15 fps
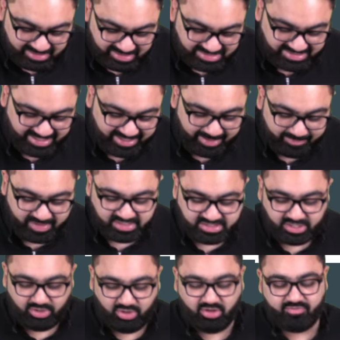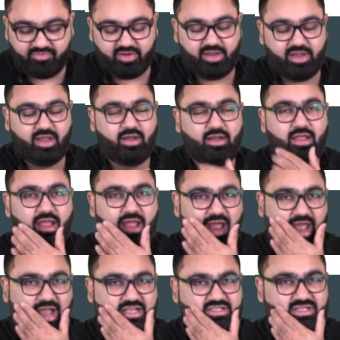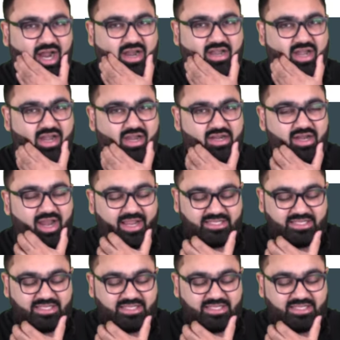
The Serum Institute of India has started